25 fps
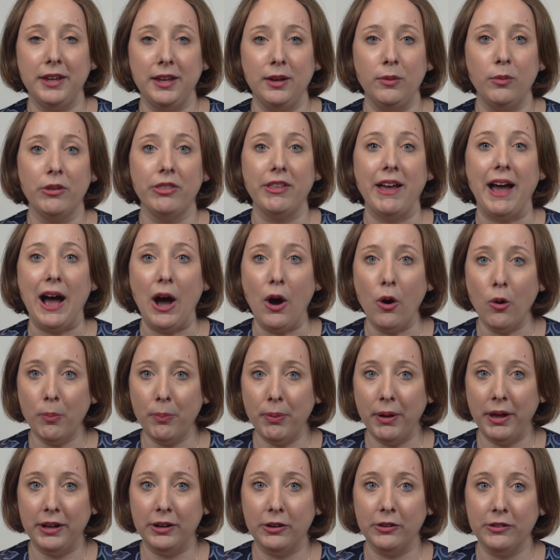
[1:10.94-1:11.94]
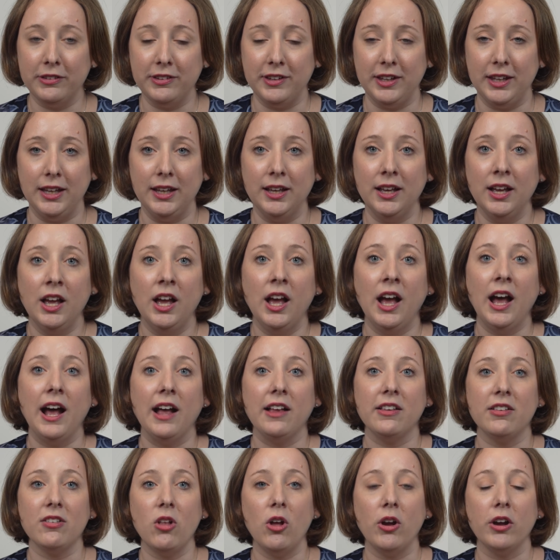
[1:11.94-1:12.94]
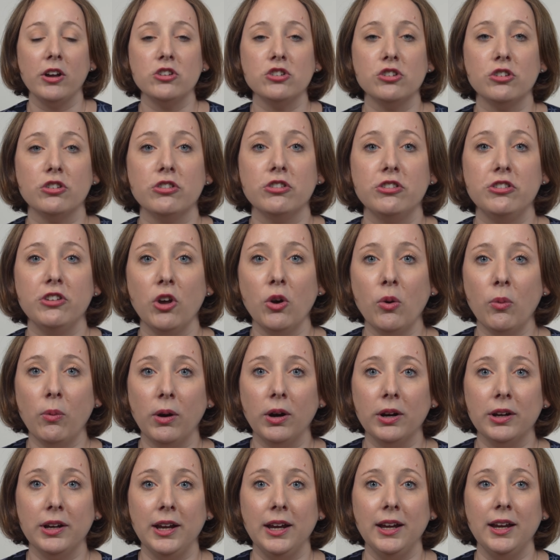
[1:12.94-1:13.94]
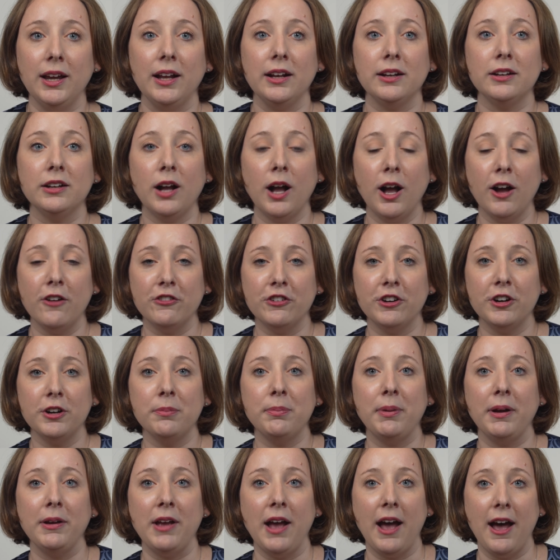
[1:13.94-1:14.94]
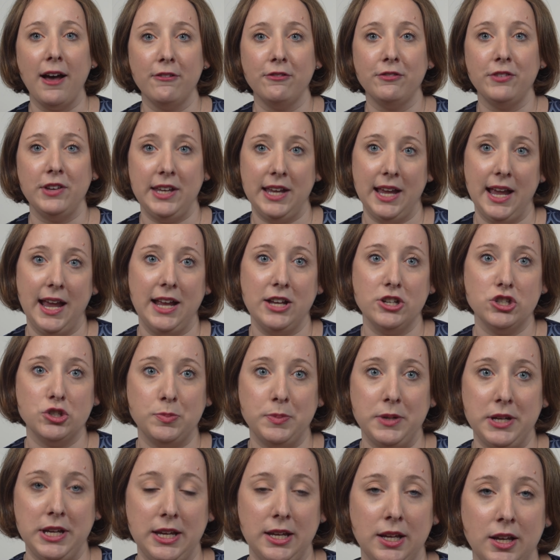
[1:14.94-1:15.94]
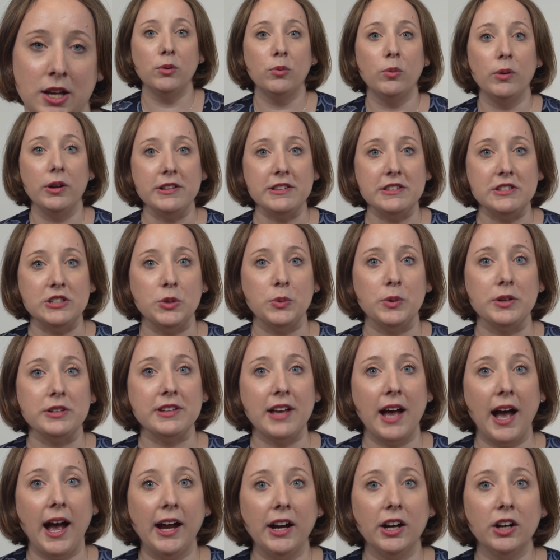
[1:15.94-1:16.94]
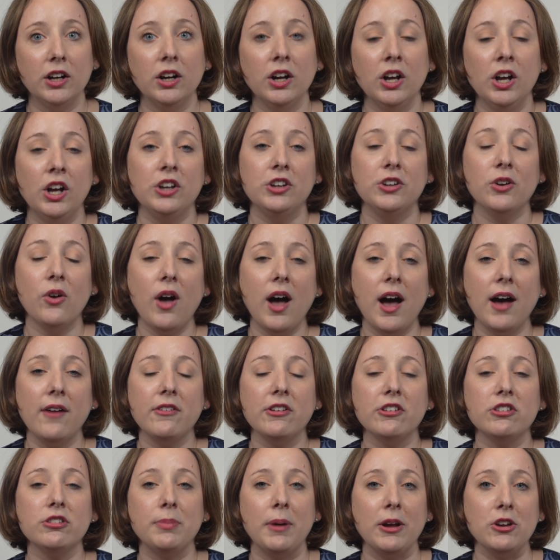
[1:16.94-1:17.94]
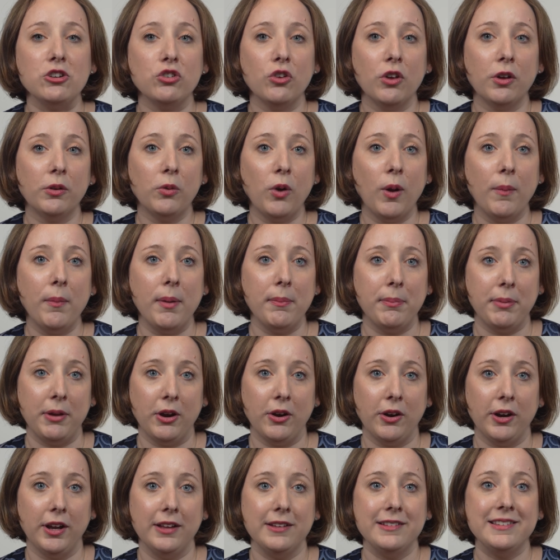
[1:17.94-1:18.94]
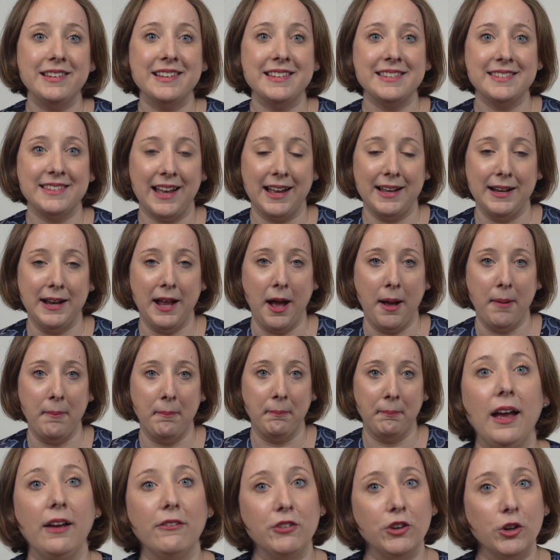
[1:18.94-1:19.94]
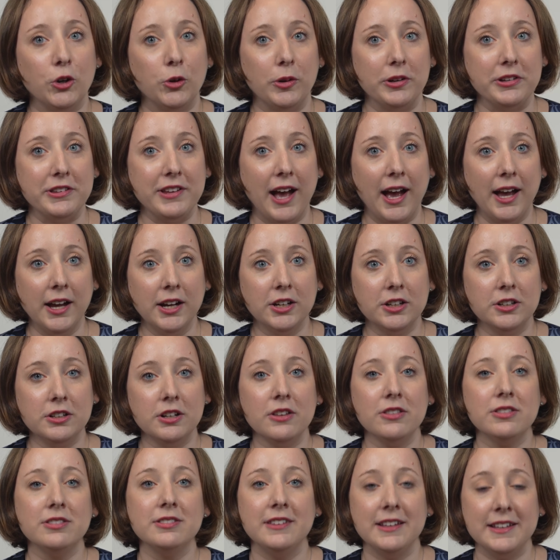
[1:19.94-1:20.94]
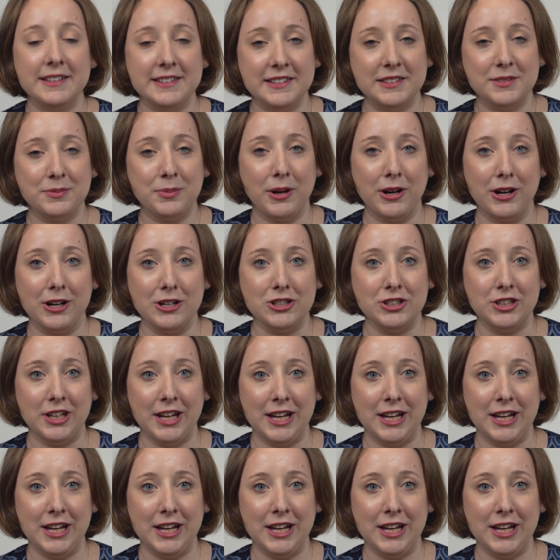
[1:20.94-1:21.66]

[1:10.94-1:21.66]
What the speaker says: B without penalty as long as you're still working and covered by FEHB. But once you retire, you'll have a special enrollment period to sign up. If you're retired, this is where it